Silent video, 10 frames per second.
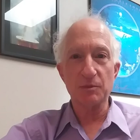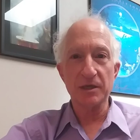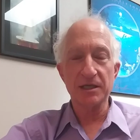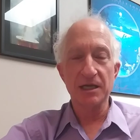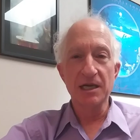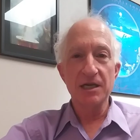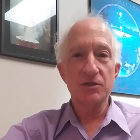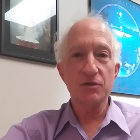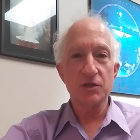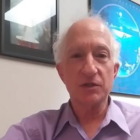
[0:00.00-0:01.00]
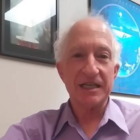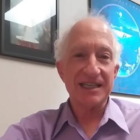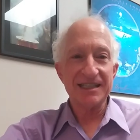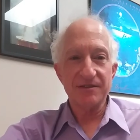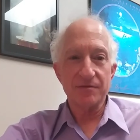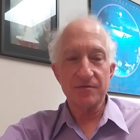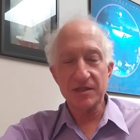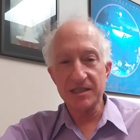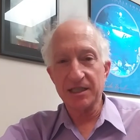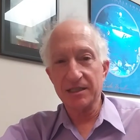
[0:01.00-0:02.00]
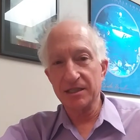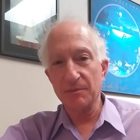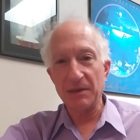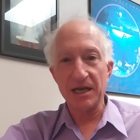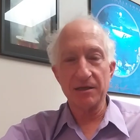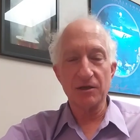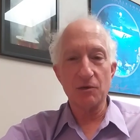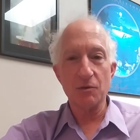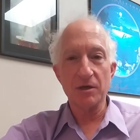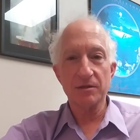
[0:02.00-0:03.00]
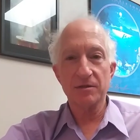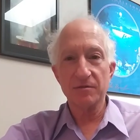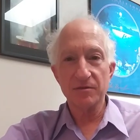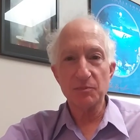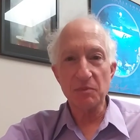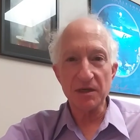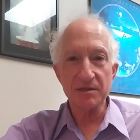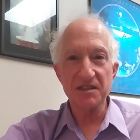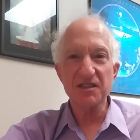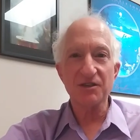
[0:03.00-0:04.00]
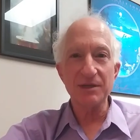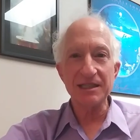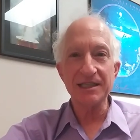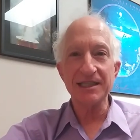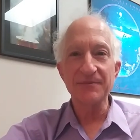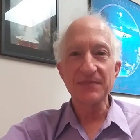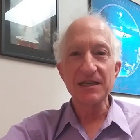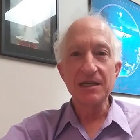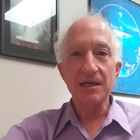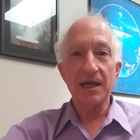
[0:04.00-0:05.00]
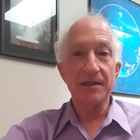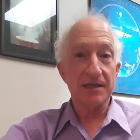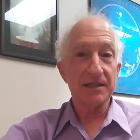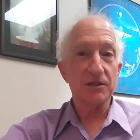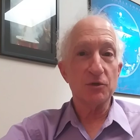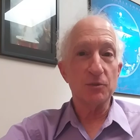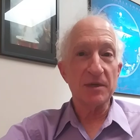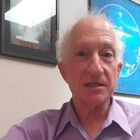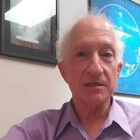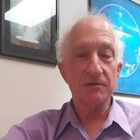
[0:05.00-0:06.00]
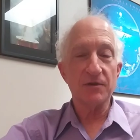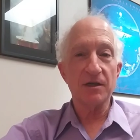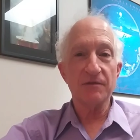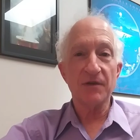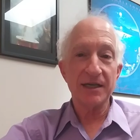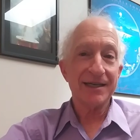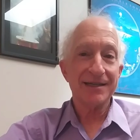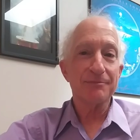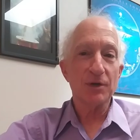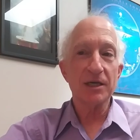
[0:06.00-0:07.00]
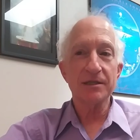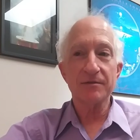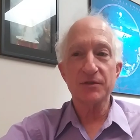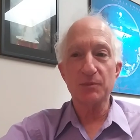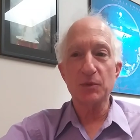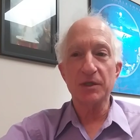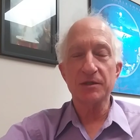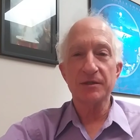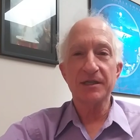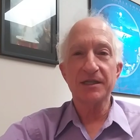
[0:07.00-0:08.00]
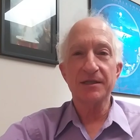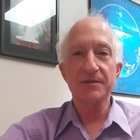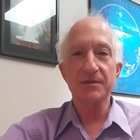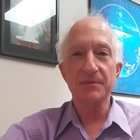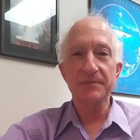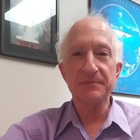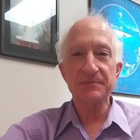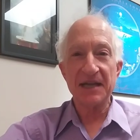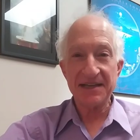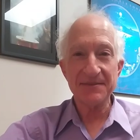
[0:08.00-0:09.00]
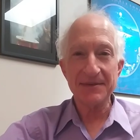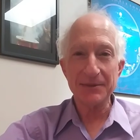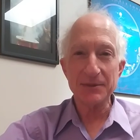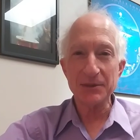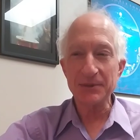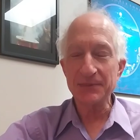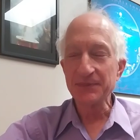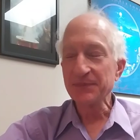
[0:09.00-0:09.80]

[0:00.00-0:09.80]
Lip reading: break, so she'll get it and stick it at the back of the court discreetly, and then I can cool myself off. I had brought some water and some Diet Mountain Dew,